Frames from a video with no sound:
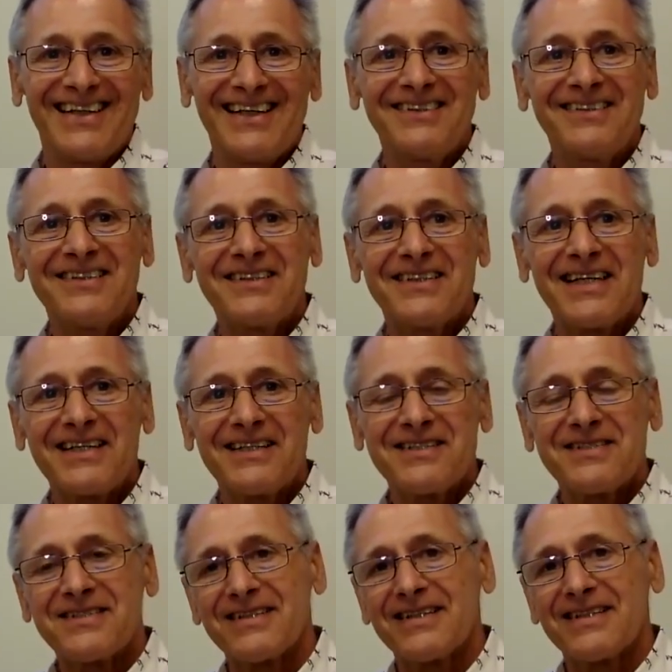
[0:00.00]
and it
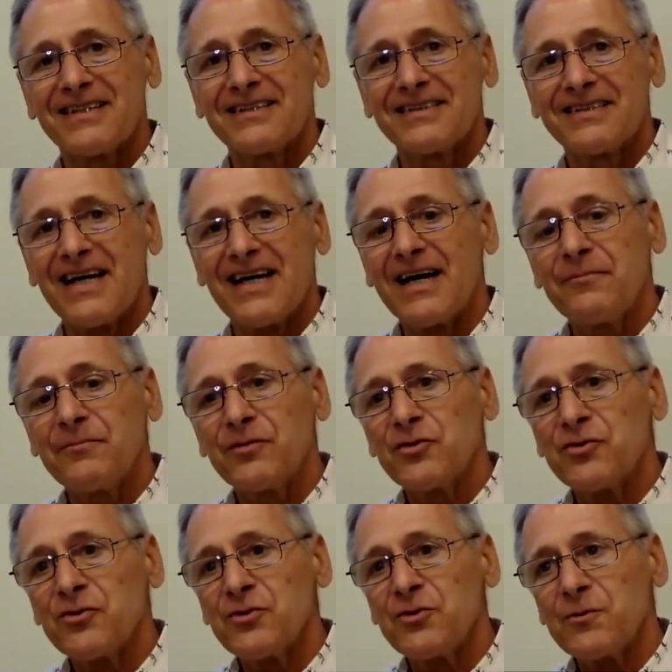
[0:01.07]
takes uh, time
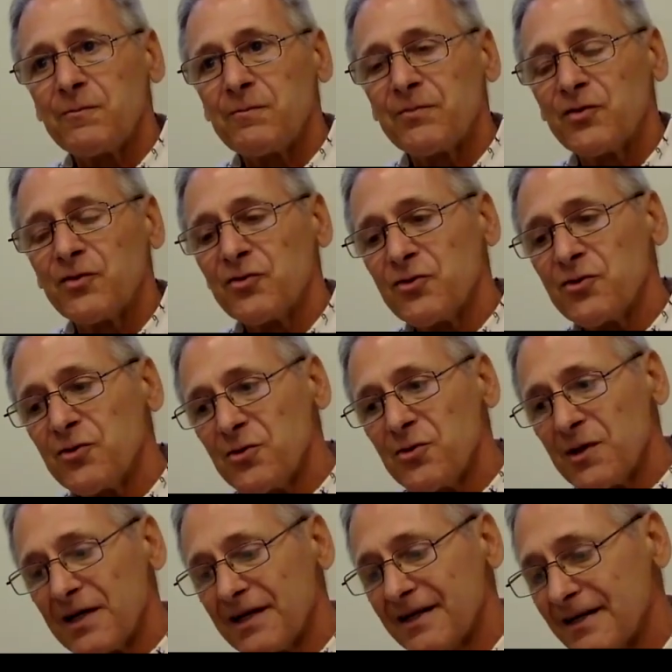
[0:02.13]
to
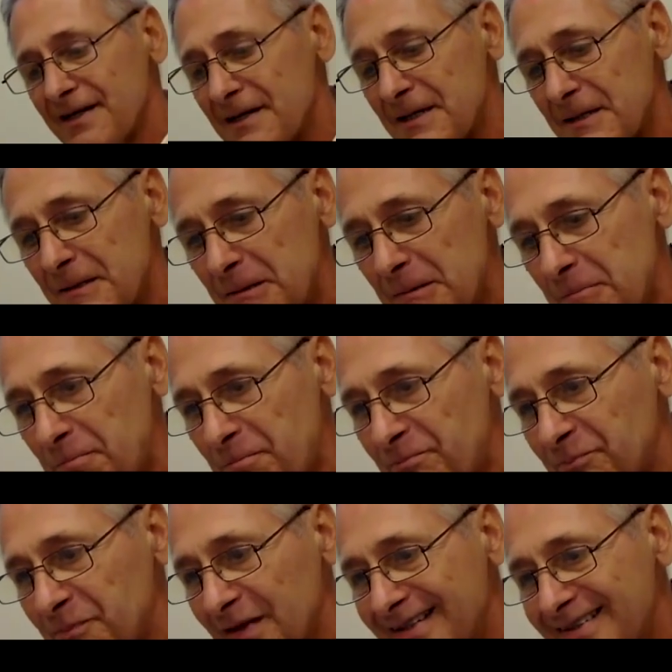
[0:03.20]
to uh,
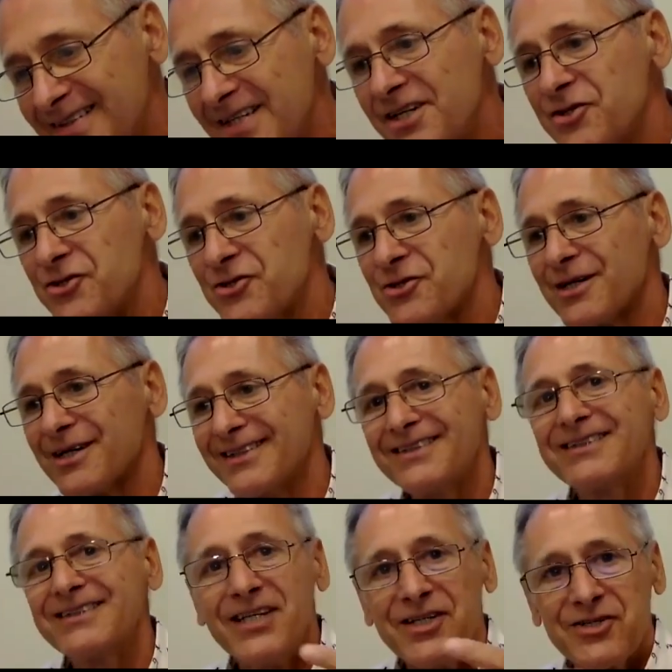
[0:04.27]
teach
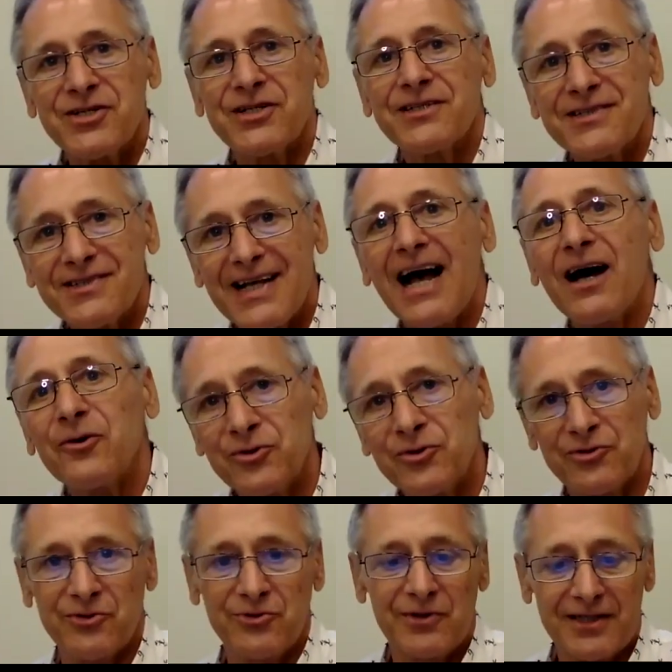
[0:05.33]
teach us how
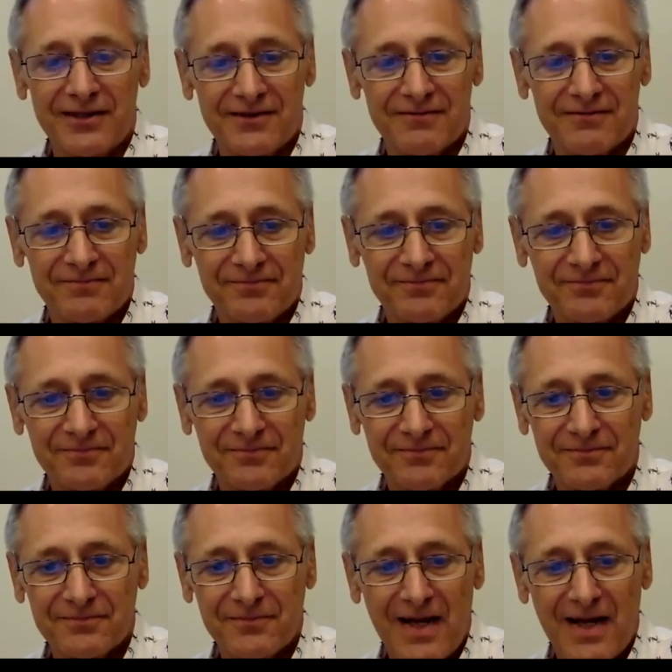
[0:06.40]
to do that.
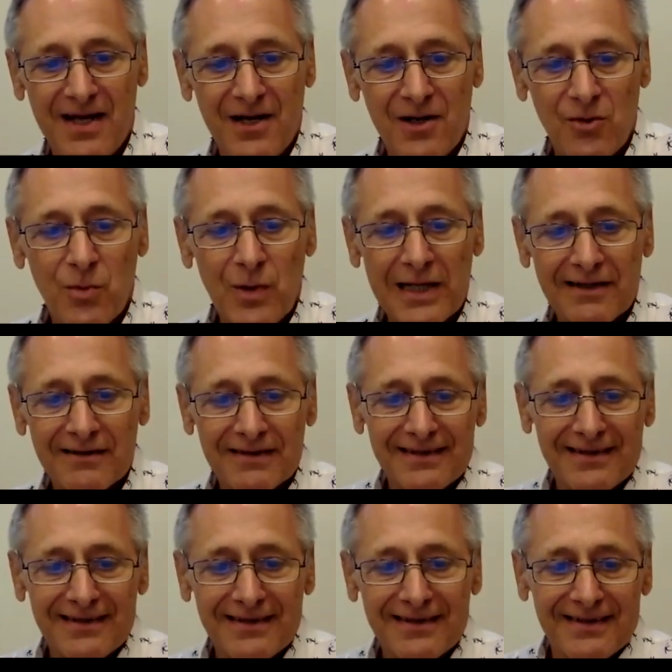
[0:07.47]
Well,
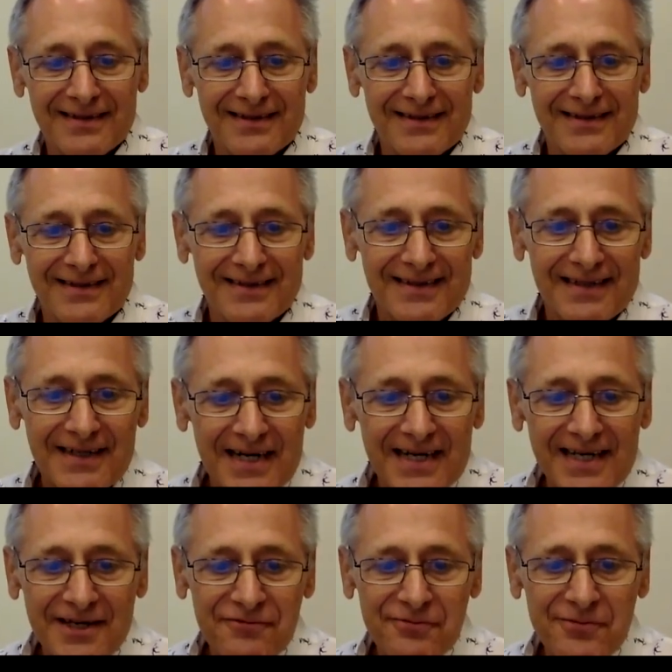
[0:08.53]

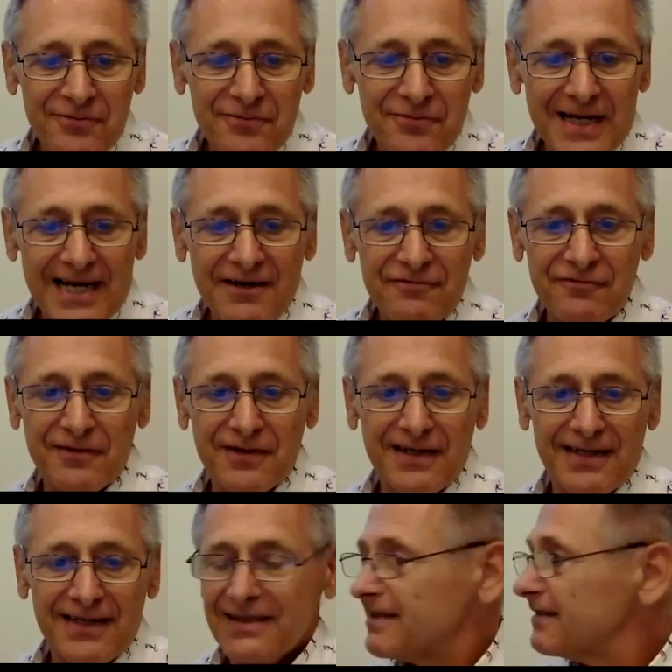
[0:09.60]
if we have
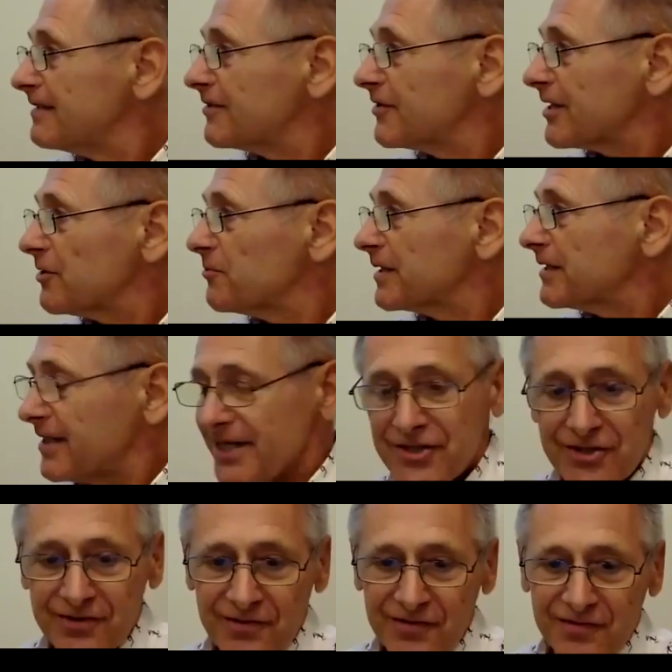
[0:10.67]
uh,
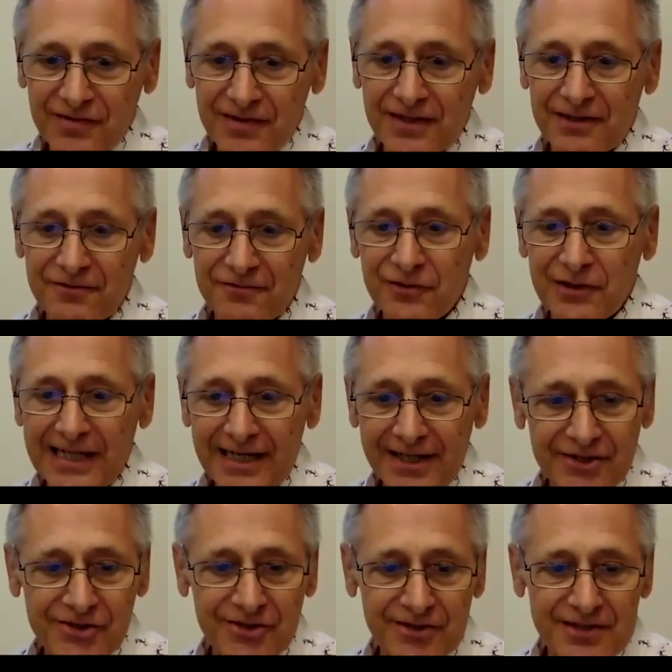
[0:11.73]
recommendations uh, for
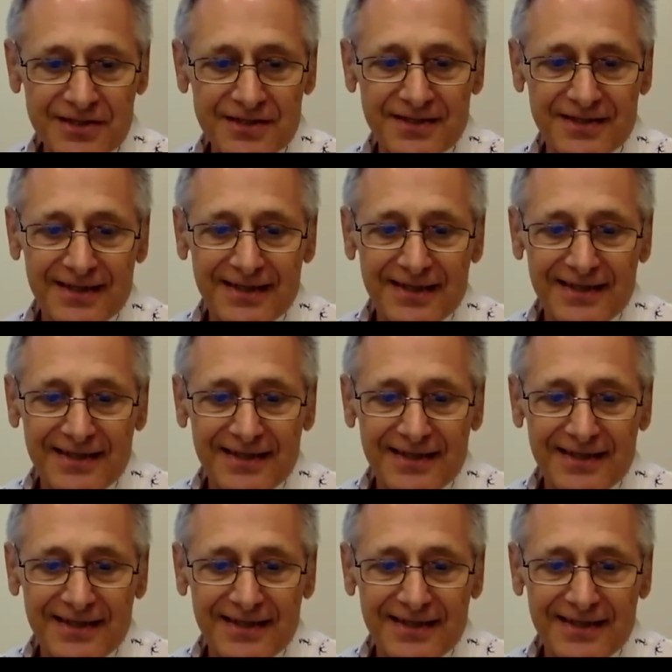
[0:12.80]
lecturers,